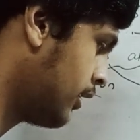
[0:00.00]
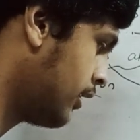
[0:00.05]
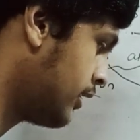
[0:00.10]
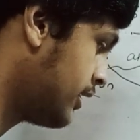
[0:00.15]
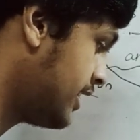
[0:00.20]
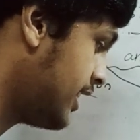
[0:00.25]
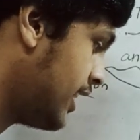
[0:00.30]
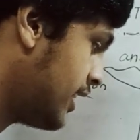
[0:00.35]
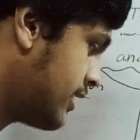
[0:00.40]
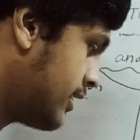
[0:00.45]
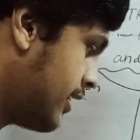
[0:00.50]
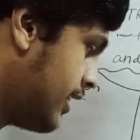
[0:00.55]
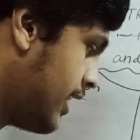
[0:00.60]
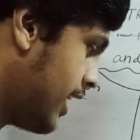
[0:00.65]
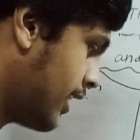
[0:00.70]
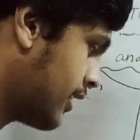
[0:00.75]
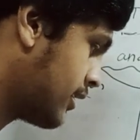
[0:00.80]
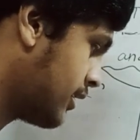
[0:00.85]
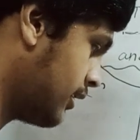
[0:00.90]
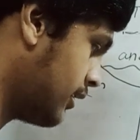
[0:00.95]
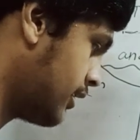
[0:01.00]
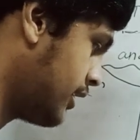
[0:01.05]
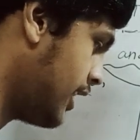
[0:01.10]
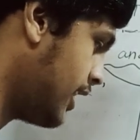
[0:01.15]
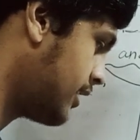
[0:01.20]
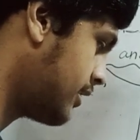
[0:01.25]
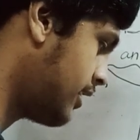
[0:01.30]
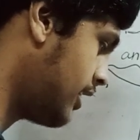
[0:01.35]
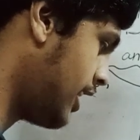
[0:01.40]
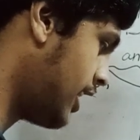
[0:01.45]

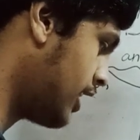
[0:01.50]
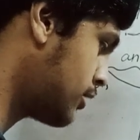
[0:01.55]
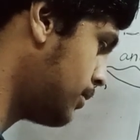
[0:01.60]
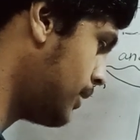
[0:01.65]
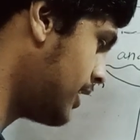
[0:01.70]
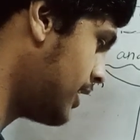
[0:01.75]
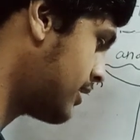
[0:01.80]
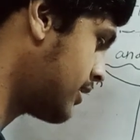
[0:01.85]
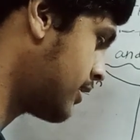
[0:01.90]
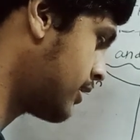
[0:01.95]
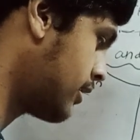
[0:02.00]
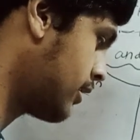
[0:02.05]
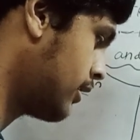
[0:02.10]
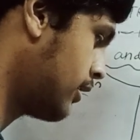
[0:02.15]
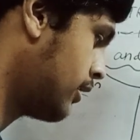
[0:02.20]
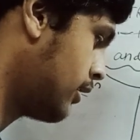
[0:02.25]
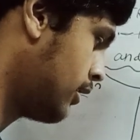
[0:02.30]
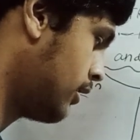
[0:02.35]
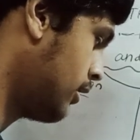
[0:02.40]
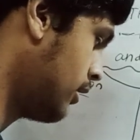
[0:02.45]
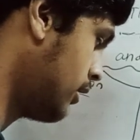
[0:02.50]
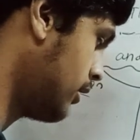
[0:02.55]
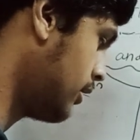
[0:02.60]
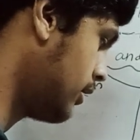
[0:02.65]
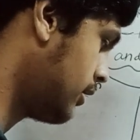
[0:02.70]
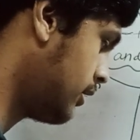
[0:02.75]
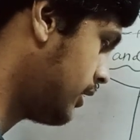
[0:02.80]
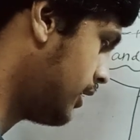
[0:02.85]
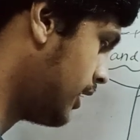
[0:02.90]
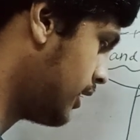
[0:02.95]
CH3X plus
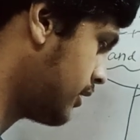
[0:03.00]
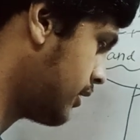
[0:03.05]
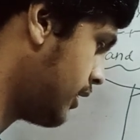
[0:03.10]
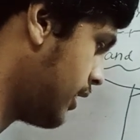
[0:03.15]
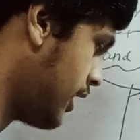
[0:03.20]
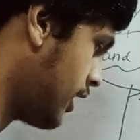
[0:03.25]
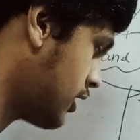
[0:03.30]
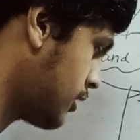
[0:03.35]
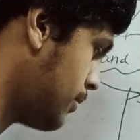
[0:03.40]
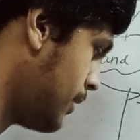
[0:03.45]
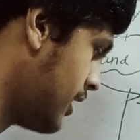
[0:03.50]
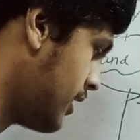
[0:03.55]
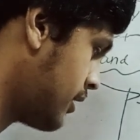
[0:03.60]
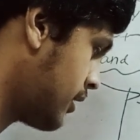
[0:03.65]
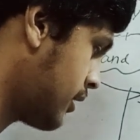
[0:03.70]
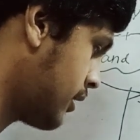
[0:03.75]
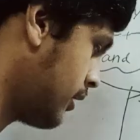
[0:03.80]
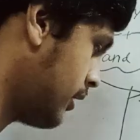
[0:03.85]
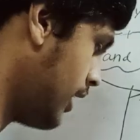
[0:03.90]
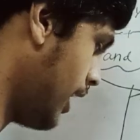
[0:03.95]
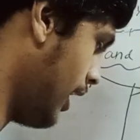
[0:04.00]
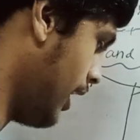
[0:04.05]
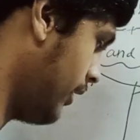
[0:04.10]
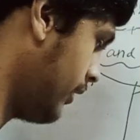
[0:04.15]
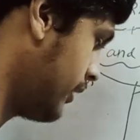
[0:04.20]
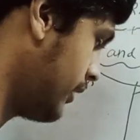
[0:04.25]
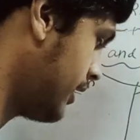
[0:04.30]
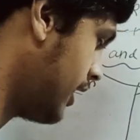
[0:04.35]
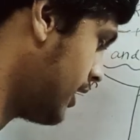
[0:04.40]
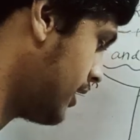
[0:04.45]

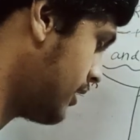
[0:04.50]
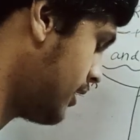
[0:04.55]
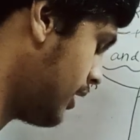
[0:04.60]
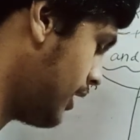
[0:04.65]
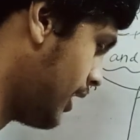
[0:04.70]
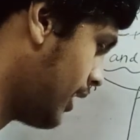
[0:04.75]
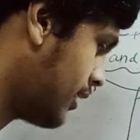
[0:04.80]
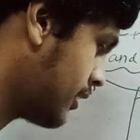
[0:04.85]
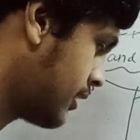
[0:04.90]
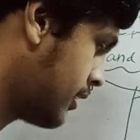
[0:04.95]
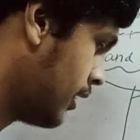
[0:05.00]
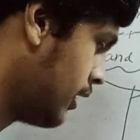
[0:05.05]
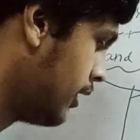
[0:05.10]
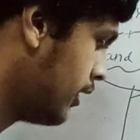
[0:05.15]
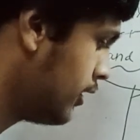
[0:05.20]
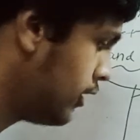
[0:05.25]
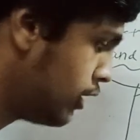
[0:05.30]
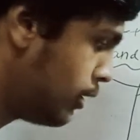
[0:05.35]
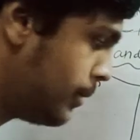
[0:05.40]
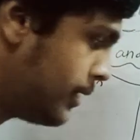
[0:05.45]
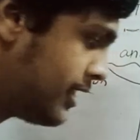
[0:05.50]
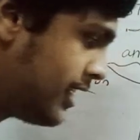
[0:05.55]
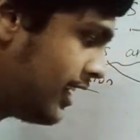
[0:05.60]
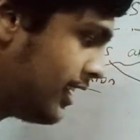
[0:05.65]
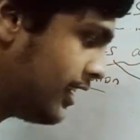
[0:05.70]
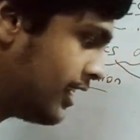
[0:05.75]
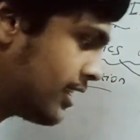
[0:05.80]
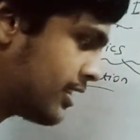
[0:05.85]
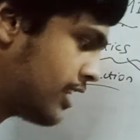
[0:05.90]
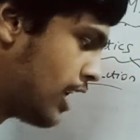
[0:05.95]
CH3X. You'll be
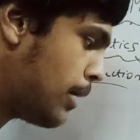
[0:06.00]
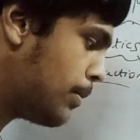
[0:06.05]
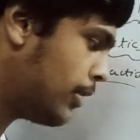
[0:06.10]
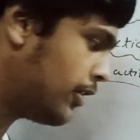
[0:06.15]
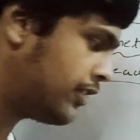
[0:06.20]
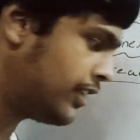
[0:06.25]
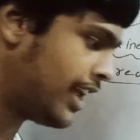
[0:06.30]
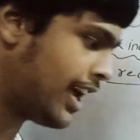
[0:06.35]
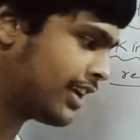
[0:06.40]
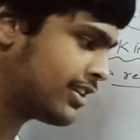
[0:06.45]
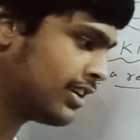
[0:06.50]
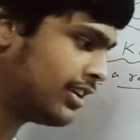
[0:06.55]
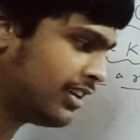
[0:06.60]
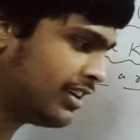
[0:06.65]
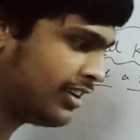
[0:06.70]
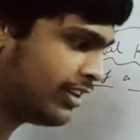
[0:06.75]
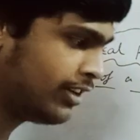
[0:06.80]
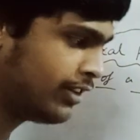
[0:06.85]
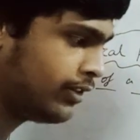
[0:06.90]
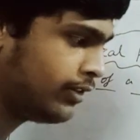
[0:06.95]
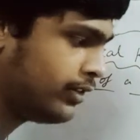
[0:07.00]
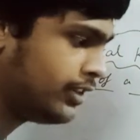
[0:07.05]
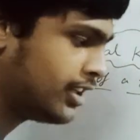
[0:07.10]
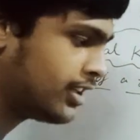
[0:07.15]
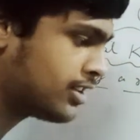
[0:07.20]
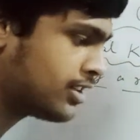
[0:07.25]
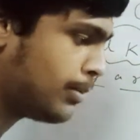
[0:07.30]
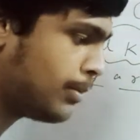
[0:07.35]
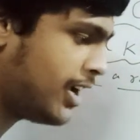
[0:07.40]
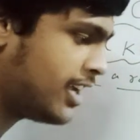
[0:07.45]
seeing this type of reaction.
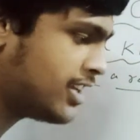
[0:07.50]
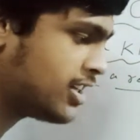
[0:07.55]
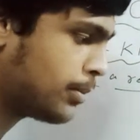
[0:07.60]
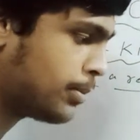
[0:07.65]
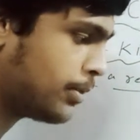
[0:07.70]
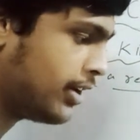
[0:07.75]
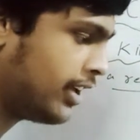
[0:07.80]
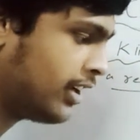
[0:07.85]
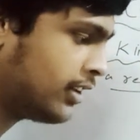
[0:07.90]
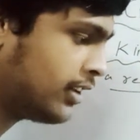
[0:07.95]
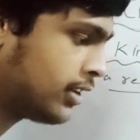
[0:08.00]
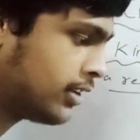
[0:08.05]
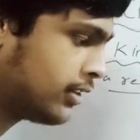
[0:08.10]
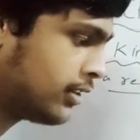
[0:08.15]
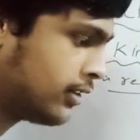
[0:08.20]
This is a major product.